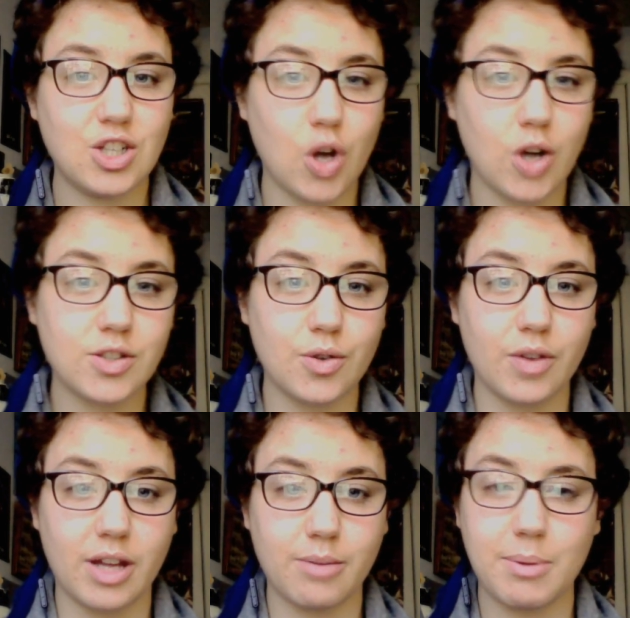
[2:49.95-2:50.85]
Chaucer
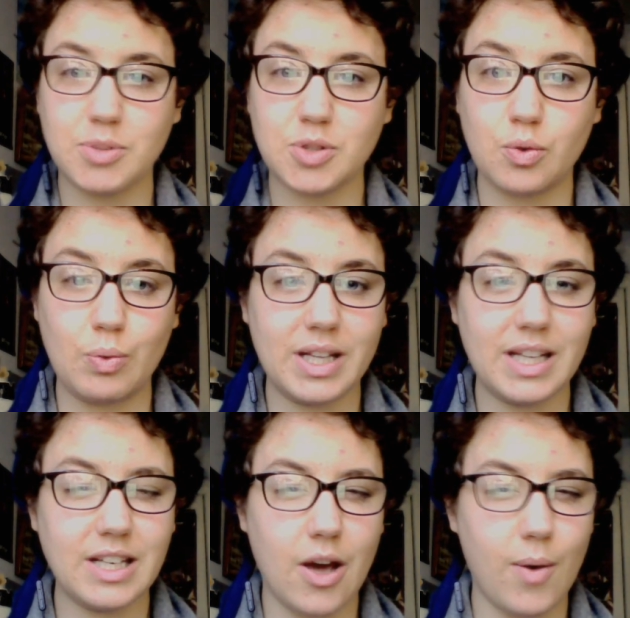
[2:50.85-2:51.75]
or the other people to
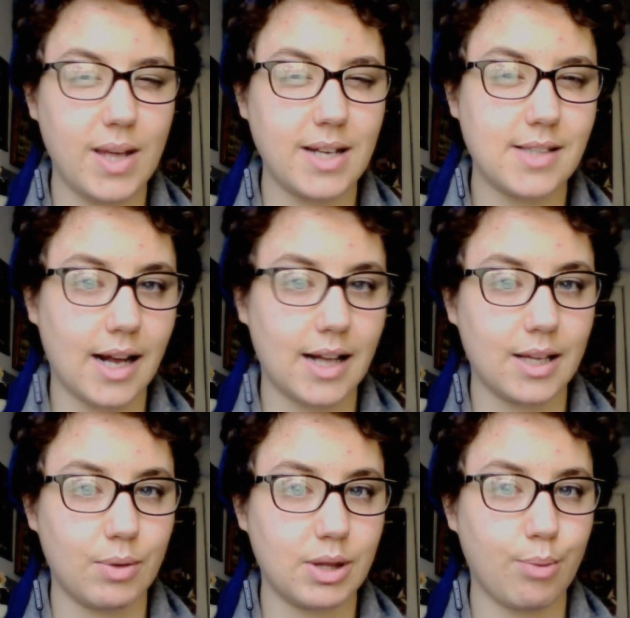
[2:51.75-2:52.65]
really know
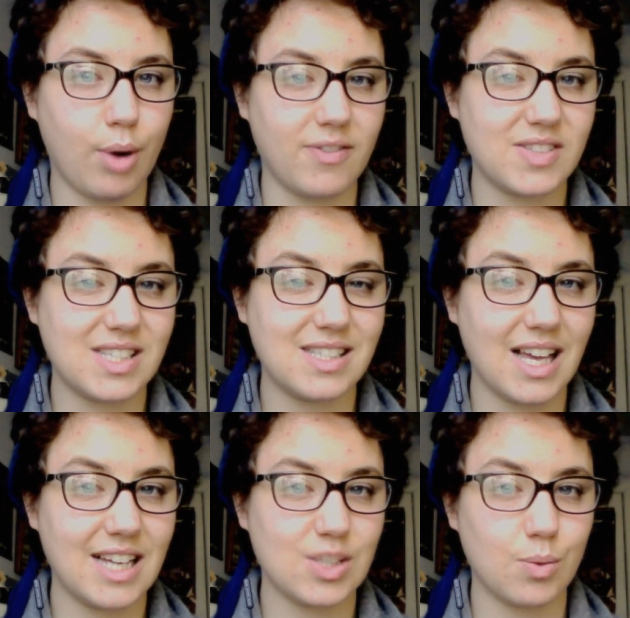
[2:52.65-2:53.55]
exactly what the prophecy
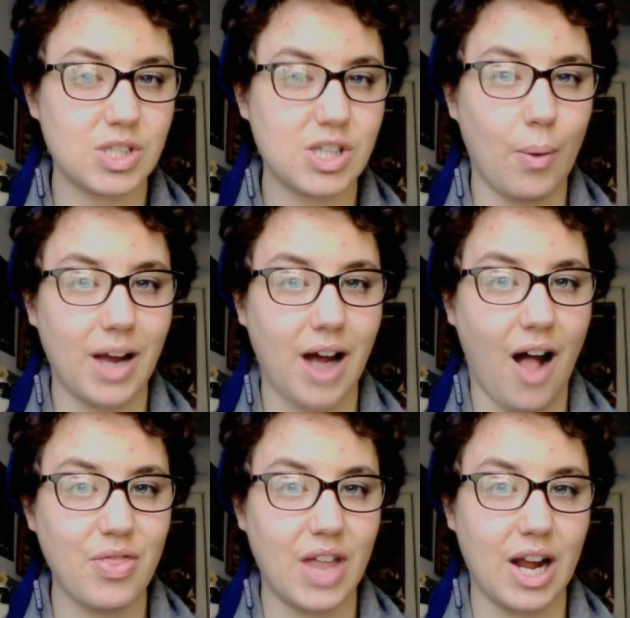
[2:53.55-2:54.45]
says or what's going
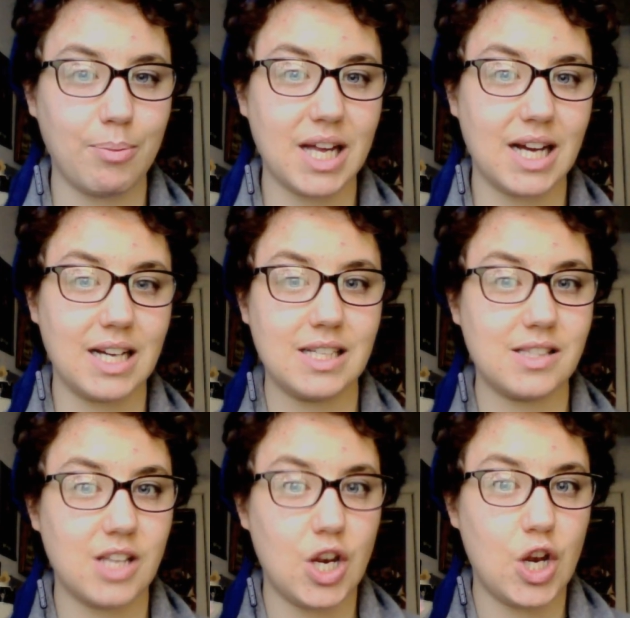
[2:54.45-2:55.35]
on there
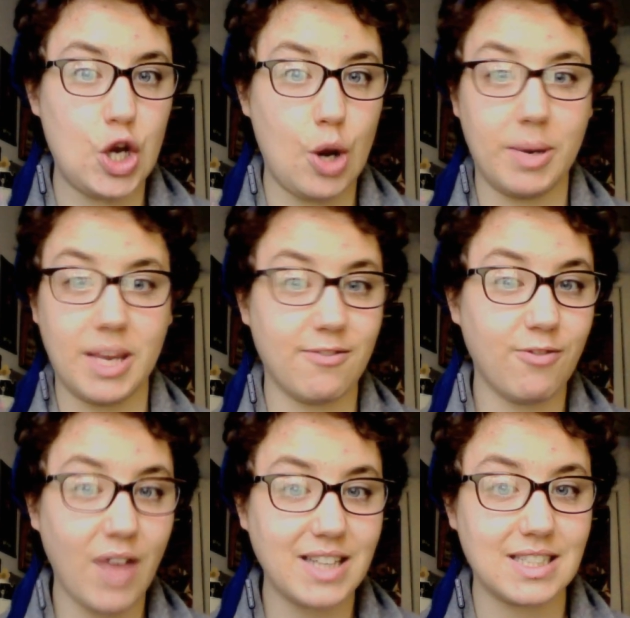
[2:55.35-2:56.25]
because nobody
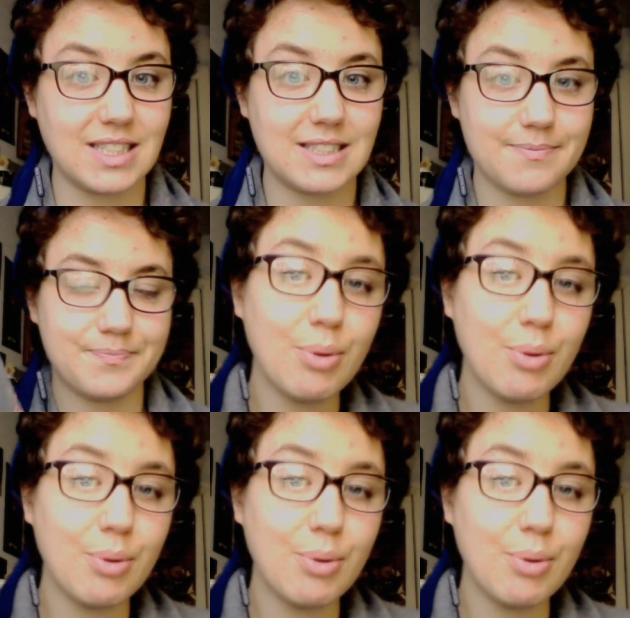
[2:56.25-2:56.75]
can find it.